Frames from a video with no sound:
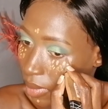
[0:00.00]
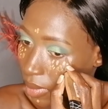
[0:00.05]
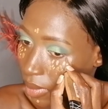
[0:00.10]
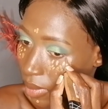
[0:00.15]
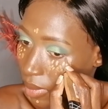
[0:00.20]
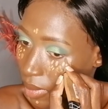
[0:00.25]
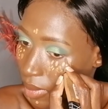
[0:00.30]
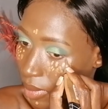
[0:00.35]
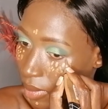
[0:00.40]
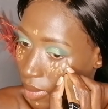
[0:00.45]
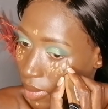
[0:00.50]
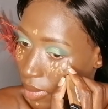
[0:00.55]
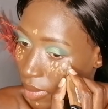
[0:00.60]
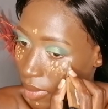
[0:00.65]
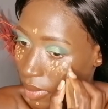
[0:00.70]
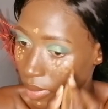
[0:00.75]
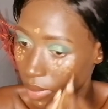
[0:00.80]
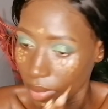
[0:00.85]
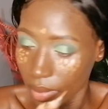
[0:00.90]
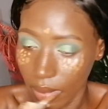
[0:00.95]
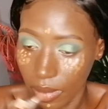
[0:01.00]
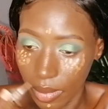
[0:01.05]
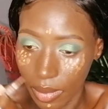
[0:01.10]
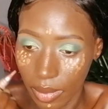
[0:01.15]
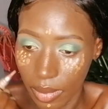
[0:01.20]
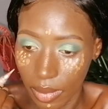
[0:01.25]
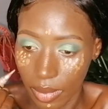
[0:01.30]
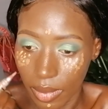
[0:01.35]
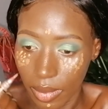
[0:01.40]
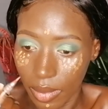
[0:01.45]
just on all the
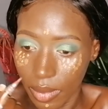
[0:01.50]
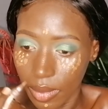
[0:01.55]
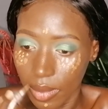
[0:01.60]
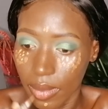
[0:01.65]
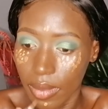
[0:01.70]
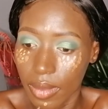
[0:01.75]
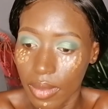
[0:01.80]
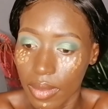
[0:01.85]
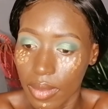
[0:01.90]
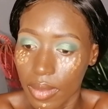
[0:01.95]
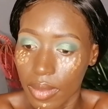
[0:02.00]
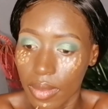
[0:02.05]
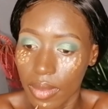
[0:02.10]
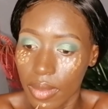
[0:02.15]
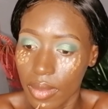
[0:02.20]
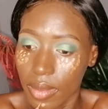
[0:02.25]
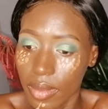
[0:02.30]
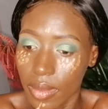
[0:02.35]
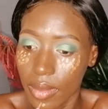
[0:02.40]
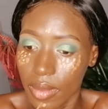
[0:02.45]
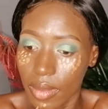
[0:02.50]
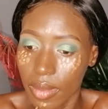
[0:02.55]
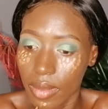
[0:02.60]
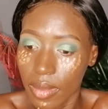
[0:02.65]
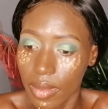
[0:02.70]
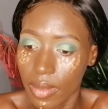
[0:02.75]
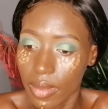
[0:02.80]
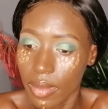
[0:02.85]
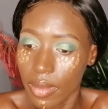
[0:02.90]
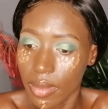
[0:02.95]
places that
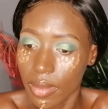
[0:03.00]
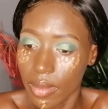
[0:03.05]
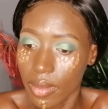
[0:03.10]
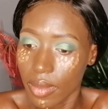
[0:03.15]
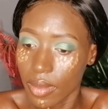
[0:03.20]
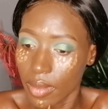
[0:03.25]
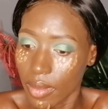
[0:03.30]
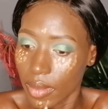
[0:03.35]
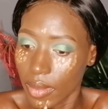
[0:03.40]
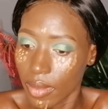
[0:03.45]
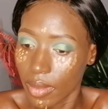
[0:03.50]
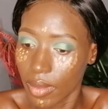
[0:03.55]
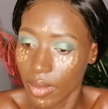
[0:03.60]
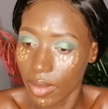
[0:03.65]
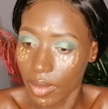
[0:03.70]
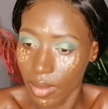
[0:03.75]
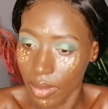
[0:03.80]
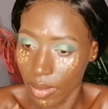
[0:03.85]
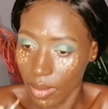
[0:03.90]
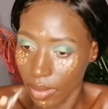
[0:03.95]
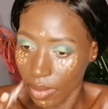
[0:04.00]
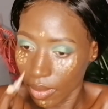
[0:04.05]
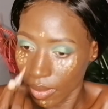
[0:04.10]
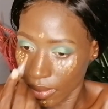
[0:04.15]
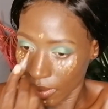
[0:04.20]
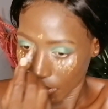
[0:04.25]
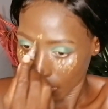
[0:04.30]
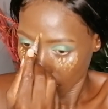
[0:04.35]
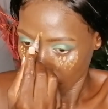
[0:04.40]
I want to